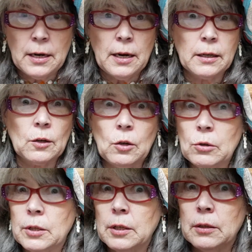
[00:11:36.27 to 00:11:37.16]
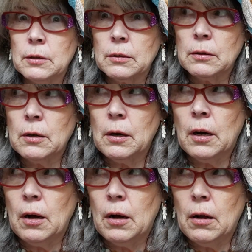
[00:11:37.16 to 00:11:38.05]
and looking
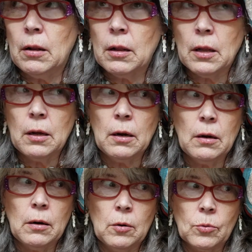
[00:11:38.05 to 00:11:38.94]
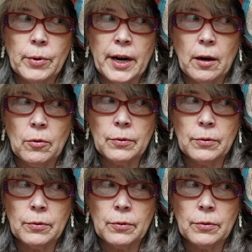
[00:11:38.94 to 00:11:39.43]
all around.